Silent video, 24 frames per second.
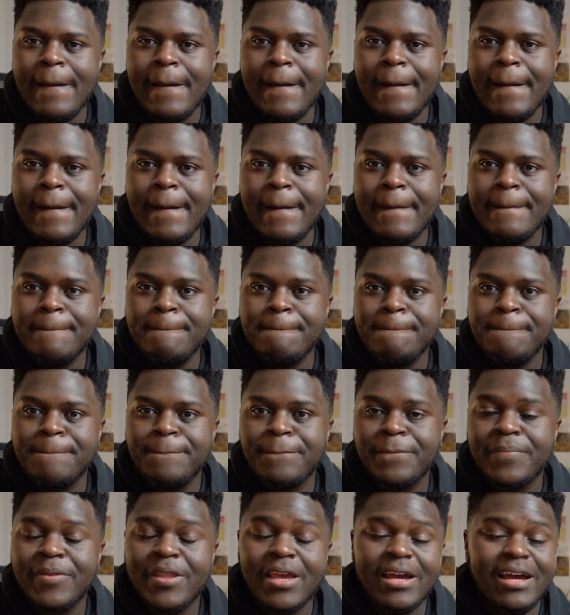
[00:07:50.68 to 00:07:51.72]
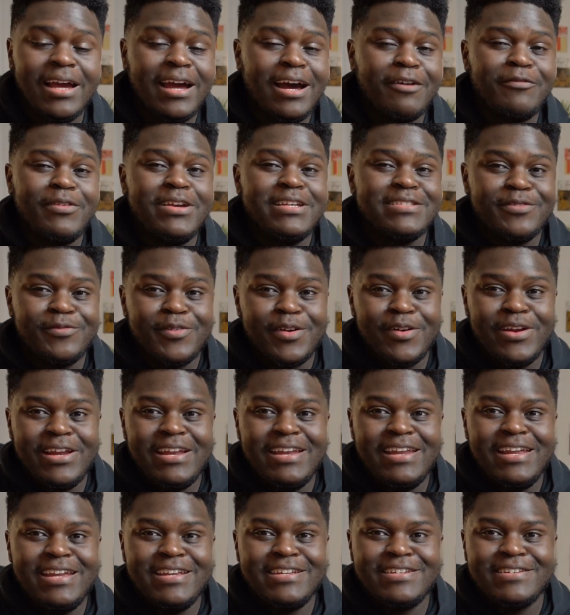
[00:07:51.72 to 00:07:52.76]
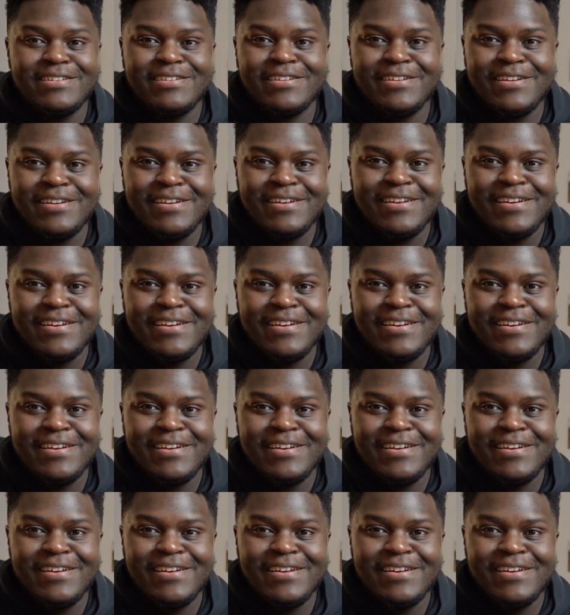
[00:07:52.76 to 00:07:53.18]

I think it's a very niche